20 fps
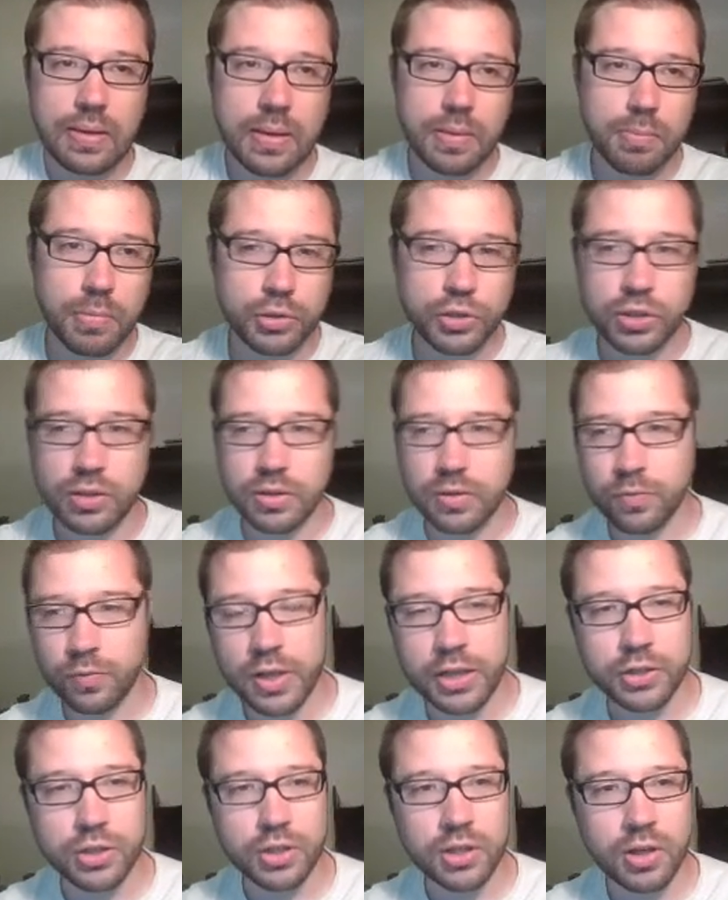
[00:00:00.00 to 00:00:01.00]
Merchant of
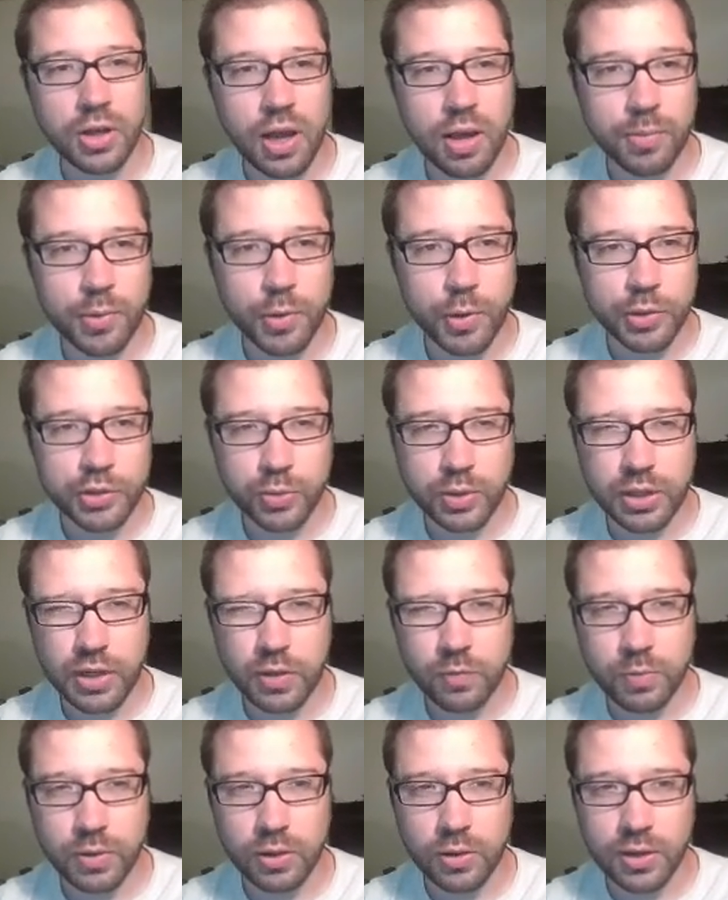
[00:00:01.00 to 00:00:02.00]
Flesh combo is one
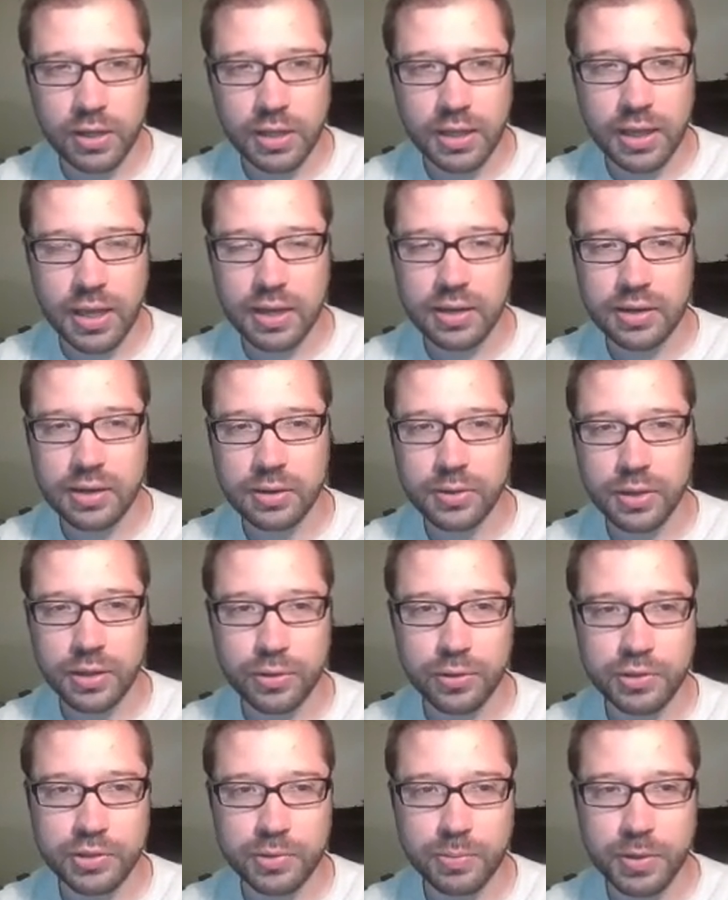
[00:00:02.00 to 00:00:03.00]
I've been looking at, and I think
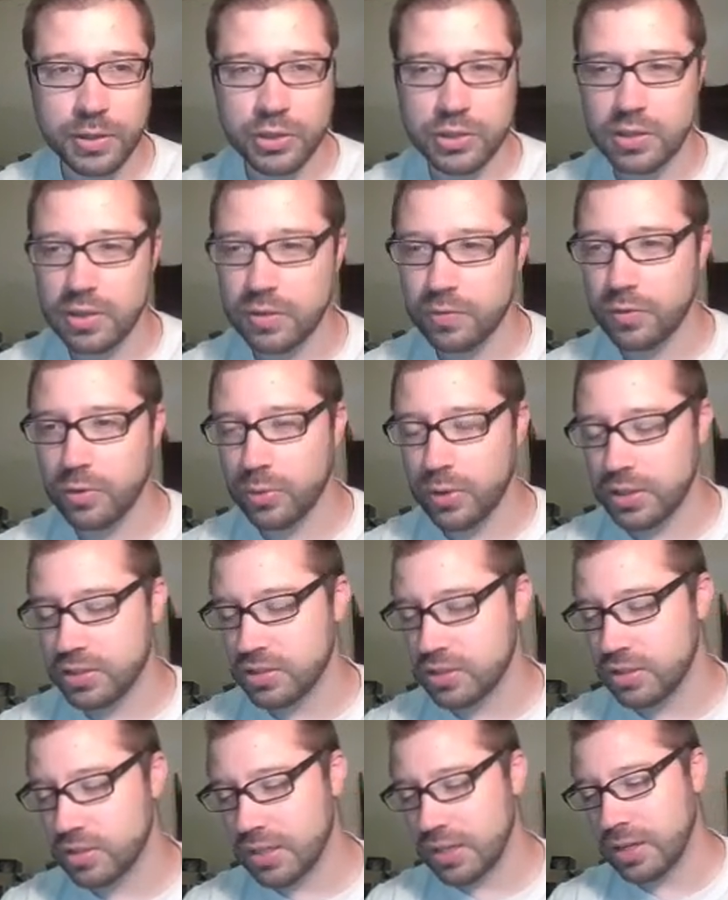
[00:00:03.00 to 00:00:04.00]
there's a bunch of different ways
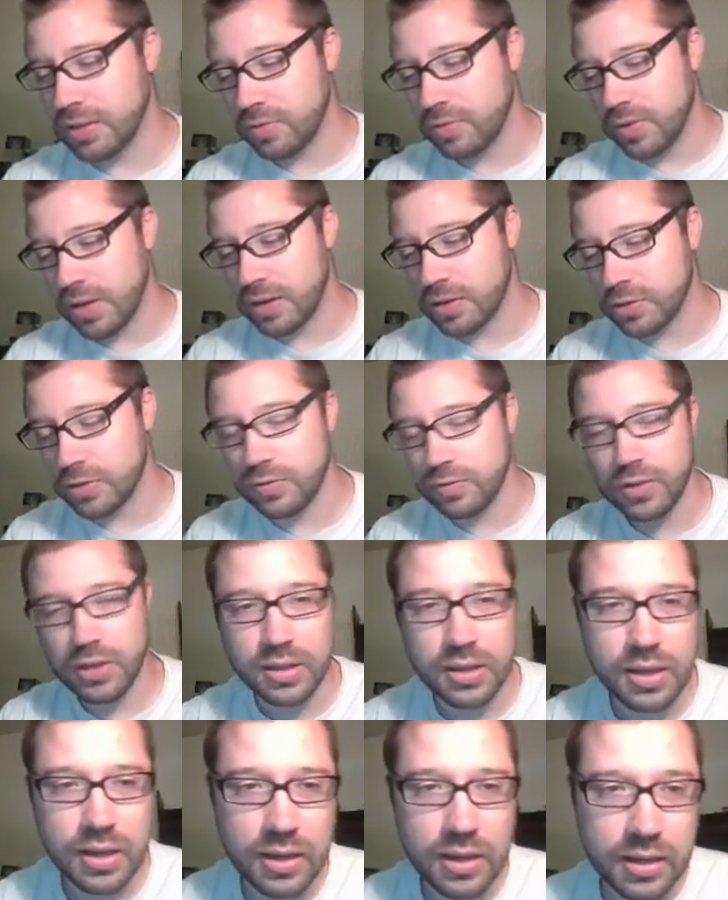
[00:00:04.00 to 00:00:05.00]
to take advantage of it.
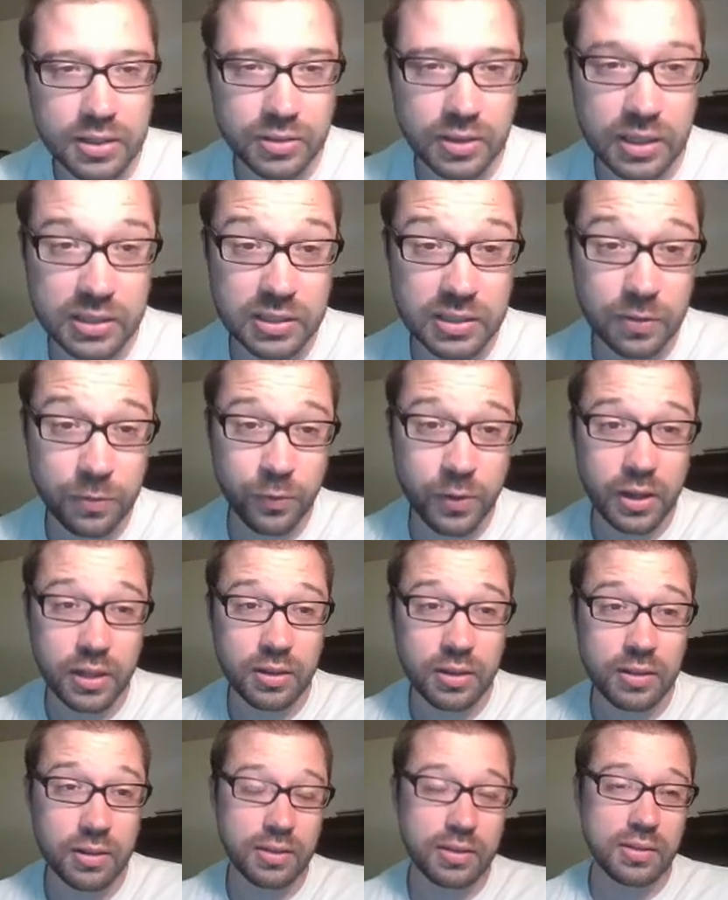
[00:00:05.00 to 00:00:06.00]
So that's a
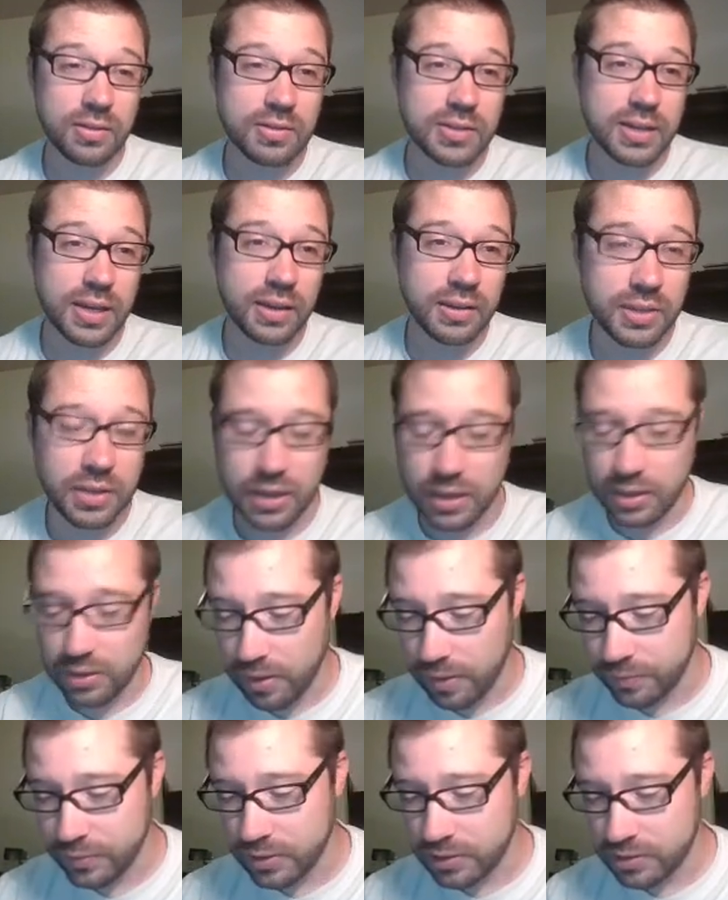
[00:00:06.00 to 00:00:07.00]
fun deck that I'd
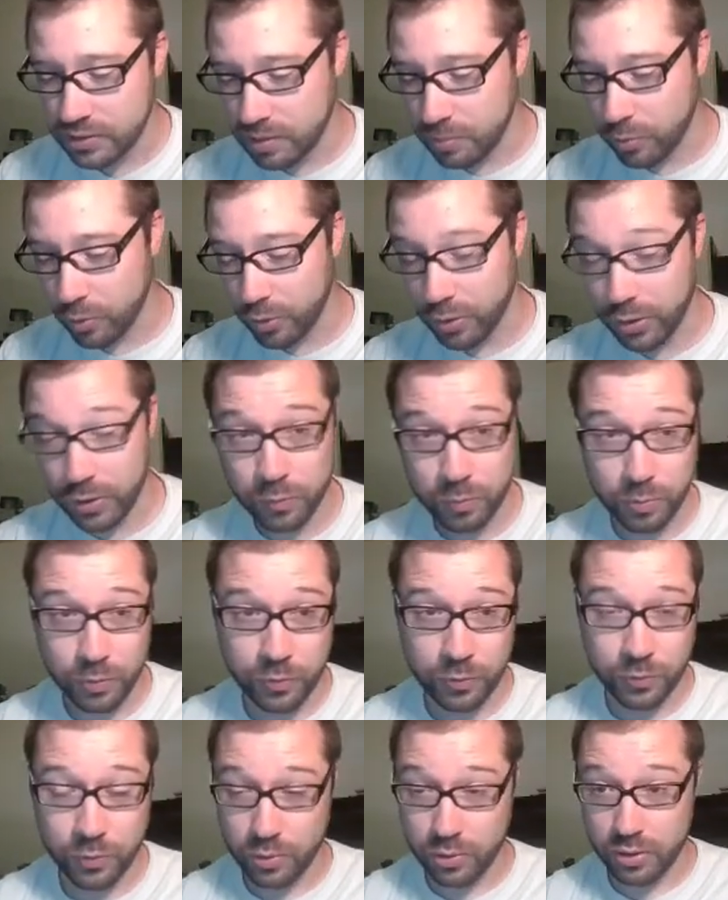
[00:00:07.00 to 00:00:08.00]
love to see more of
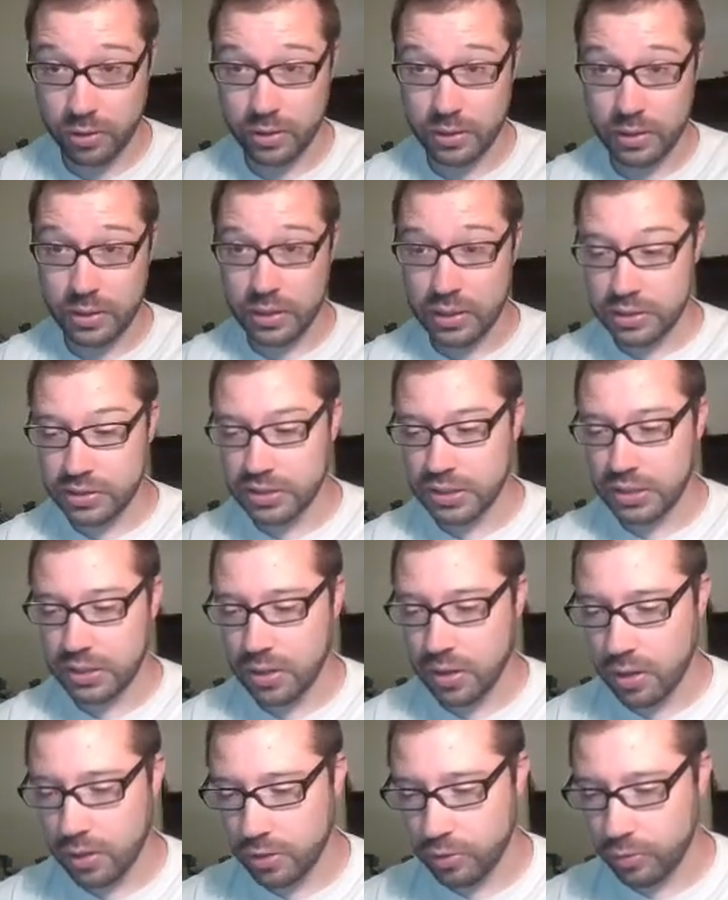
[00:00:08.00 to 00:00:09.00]
before
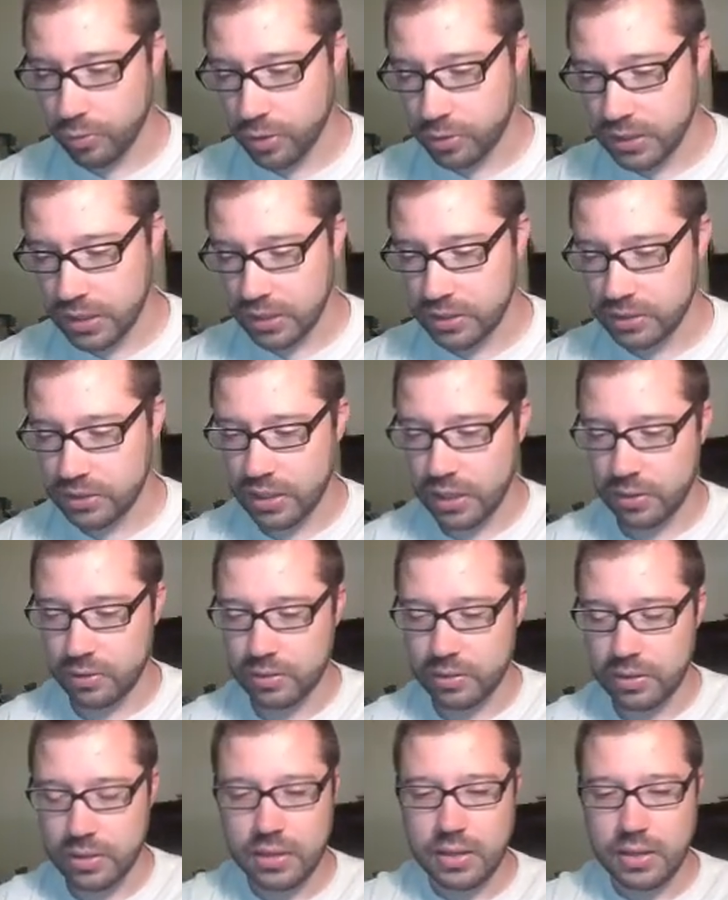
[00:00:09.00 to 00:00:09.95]
Sincaller rotates out.